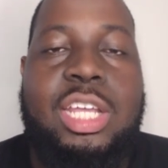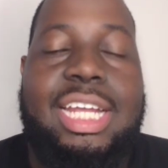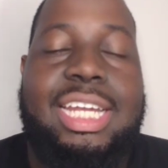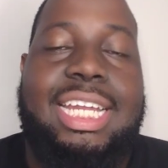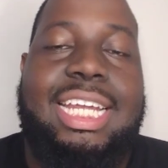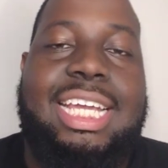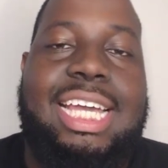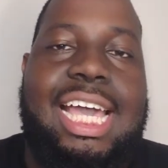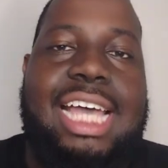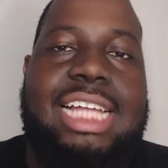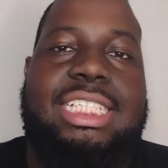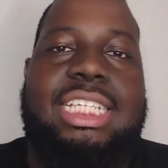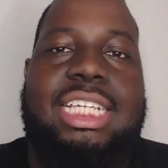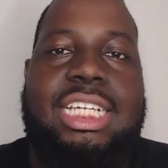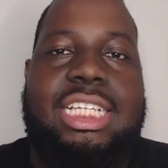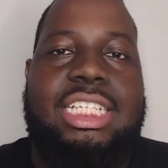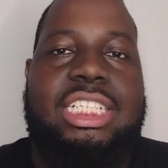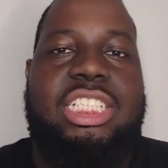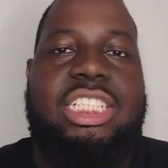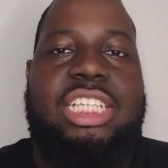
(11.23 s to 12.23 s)
Like the content
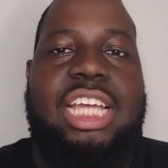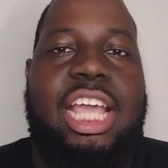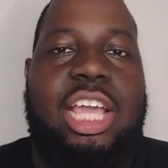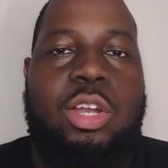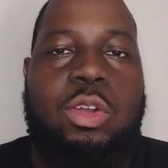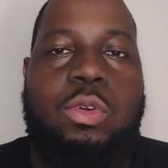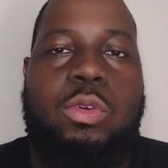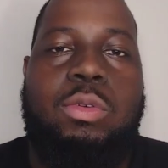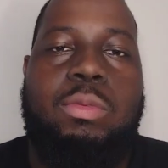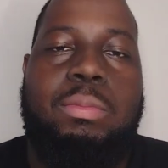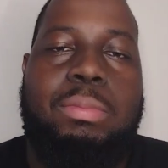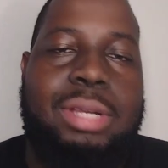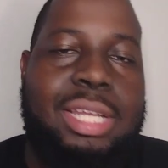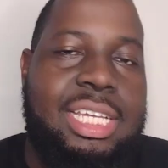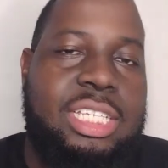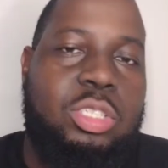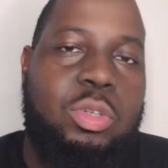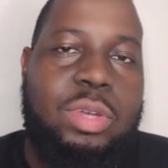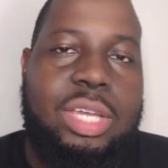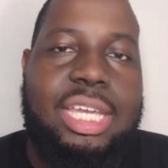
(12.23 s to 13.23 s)
of this channel.
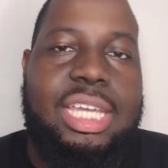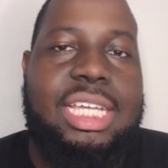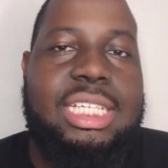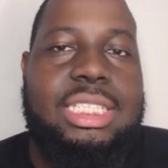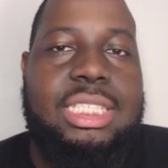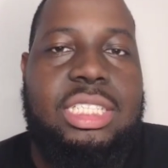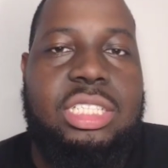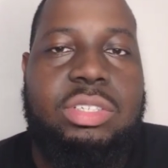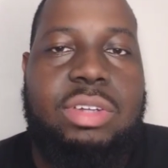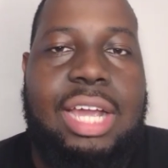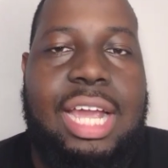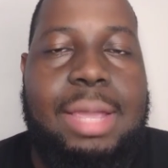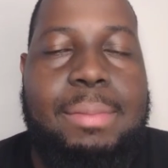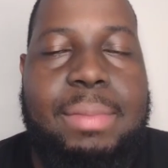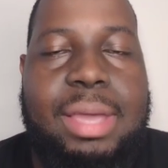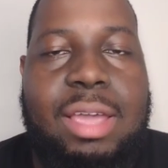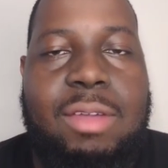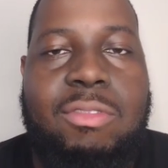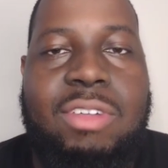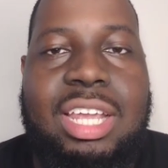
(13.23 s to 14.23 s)
Please go ahead and hit subscribe,
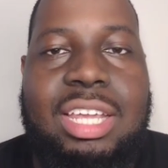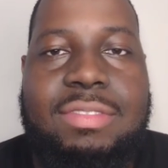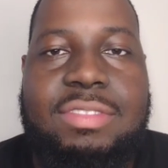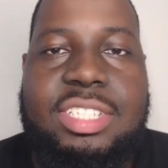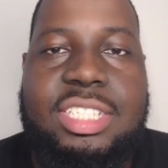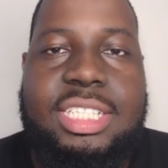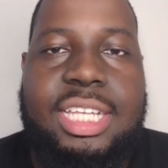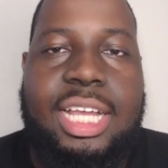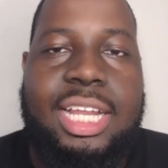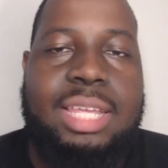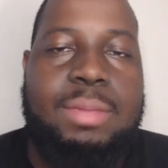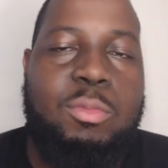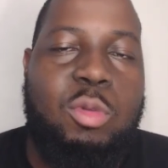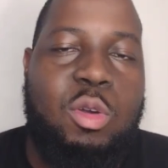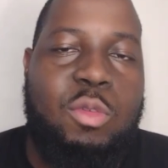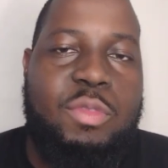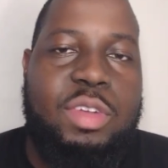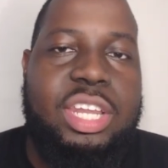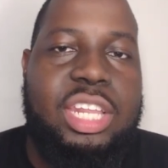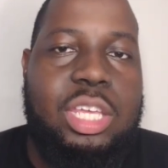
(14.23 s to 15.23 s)
man. Ravens Daily,
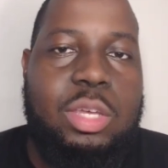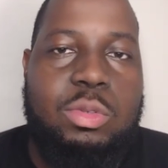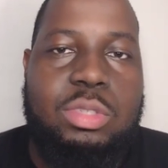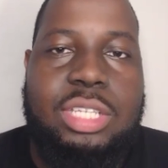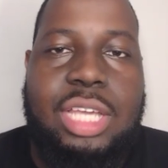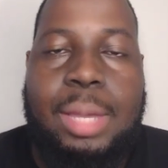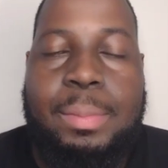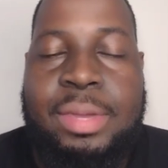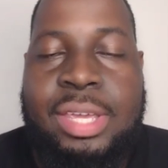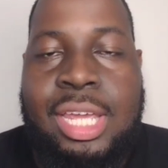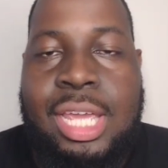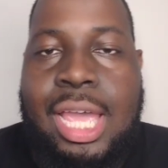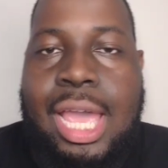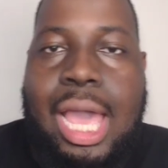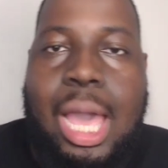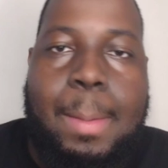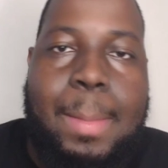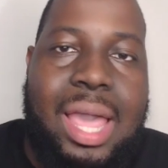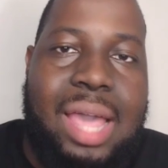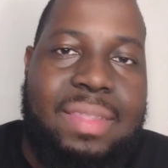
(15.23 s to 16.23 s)
more videos coming. I'm
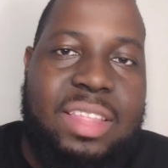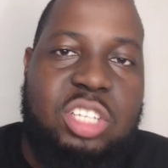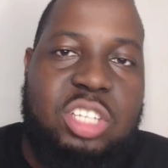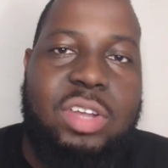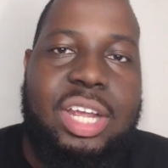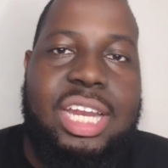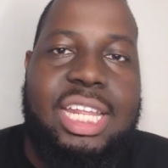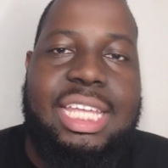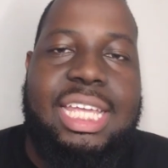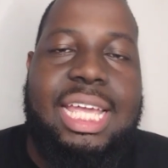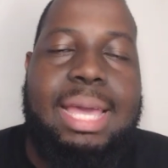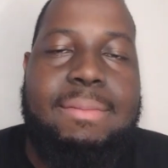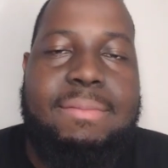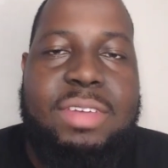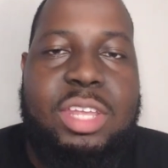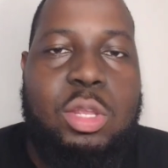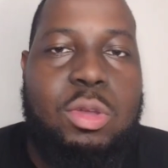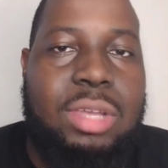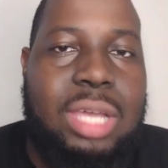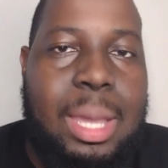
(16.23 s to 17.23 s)
going to have the training camp
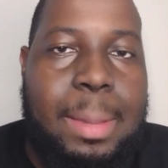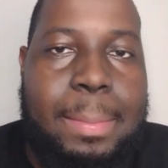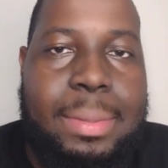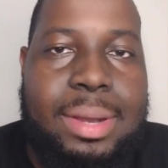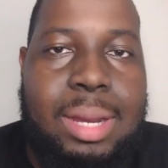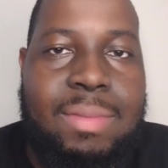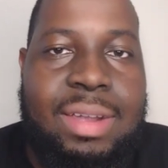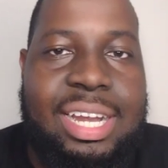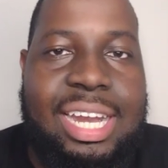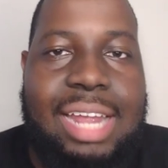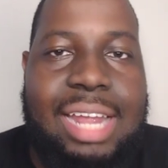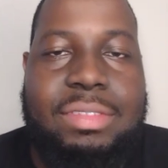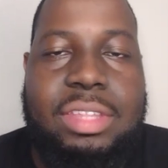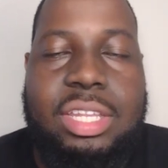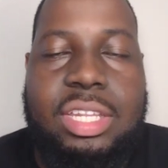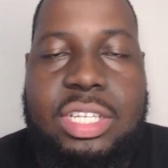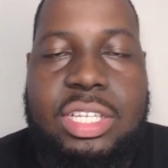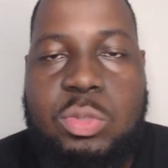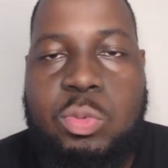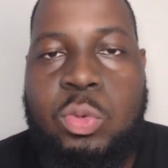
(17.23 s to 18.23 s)
video coming up right after
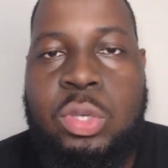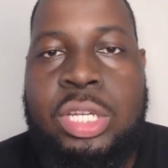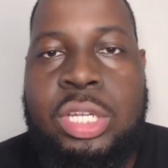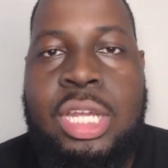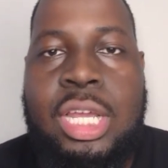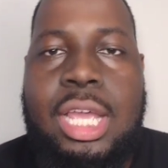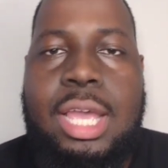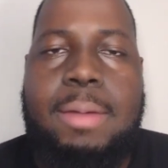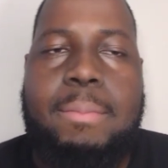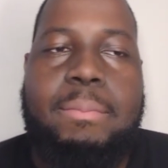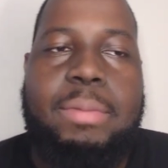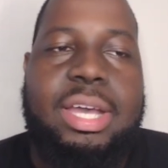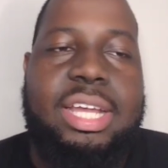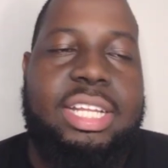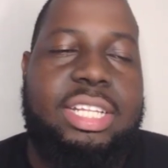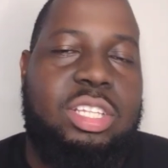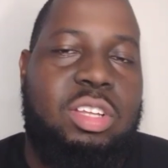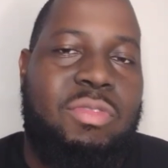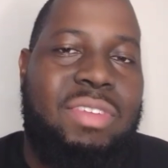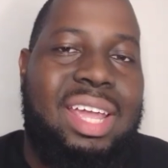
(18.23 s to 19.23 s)
this one.
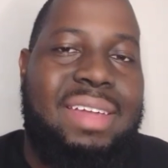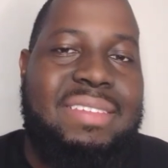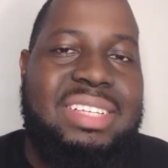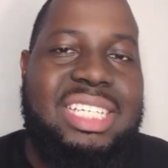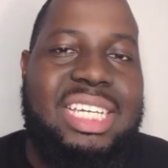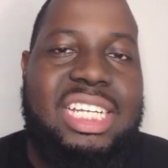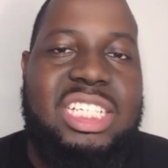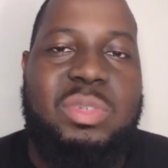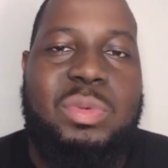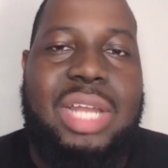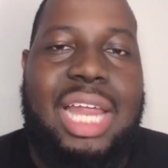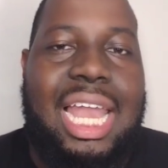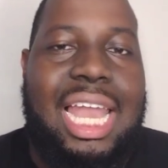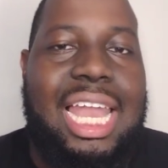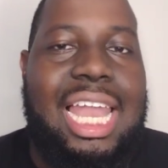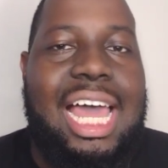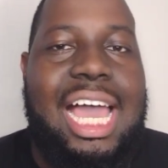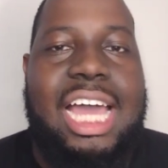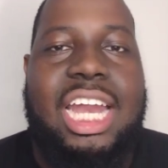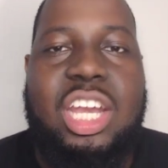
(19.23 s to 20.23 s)
But the Ravens hit us with a
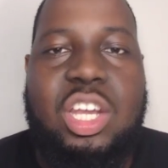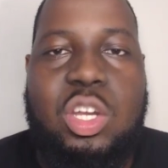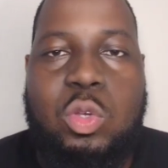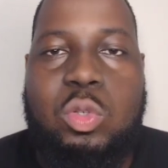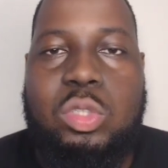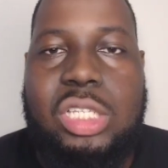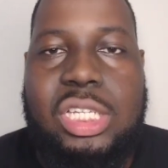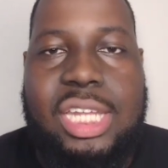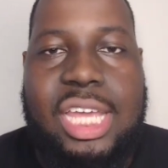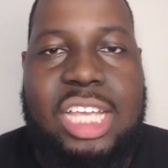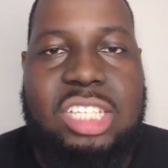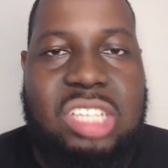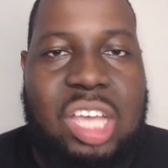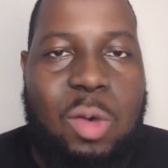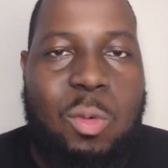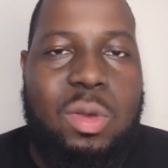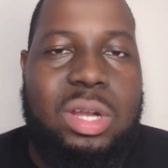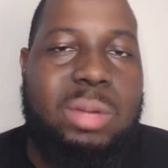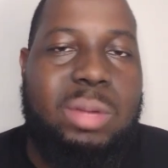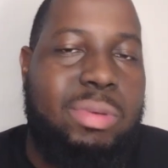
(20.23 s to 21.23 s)
lot of news today, so I
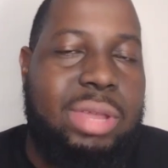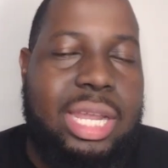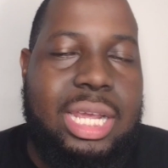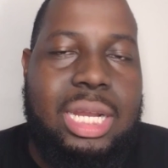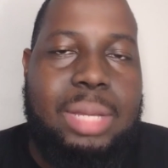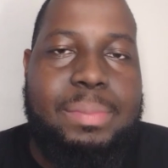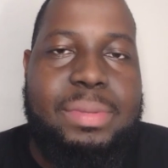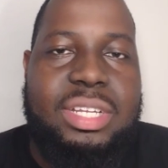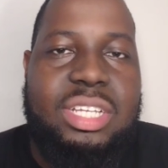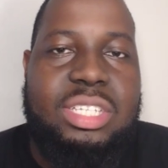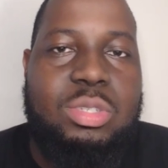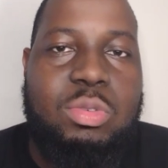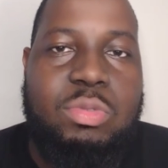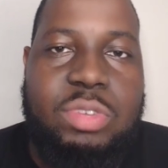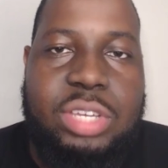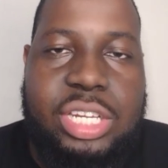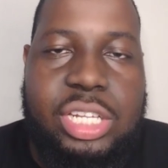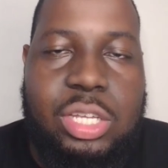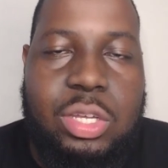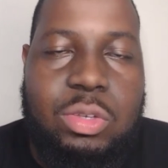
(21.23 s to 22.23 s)
wanted to break it up into two
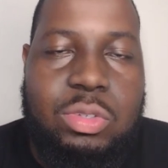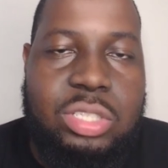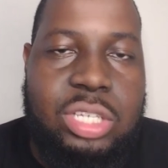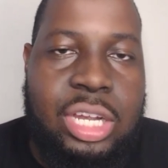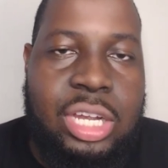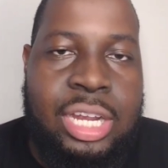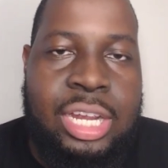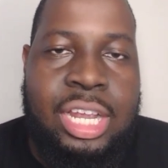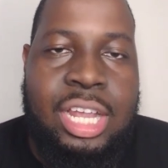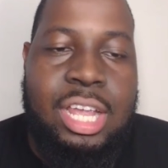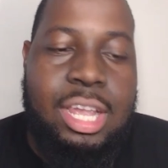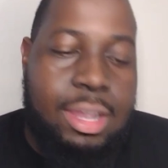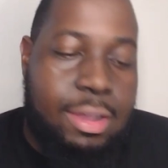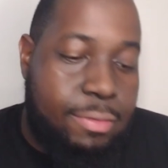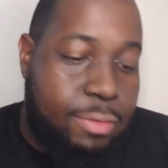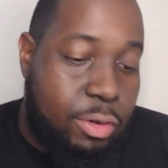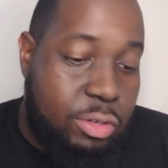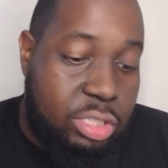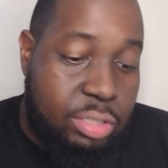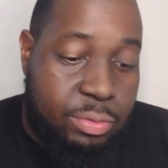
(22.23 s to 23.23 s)
videos. All right.
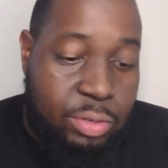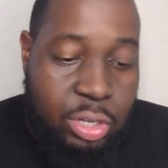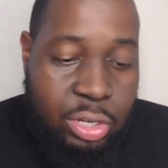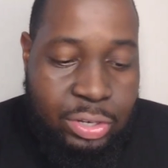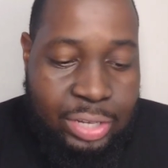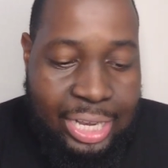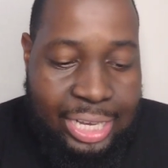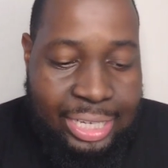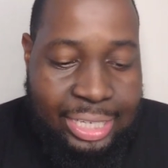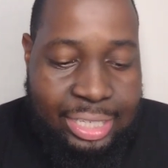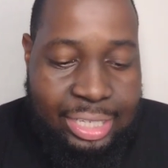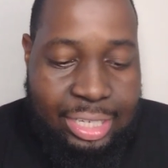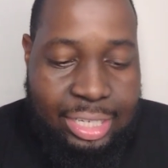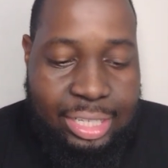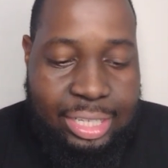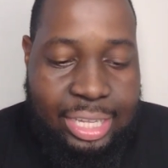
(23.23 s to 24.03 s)
First of all, they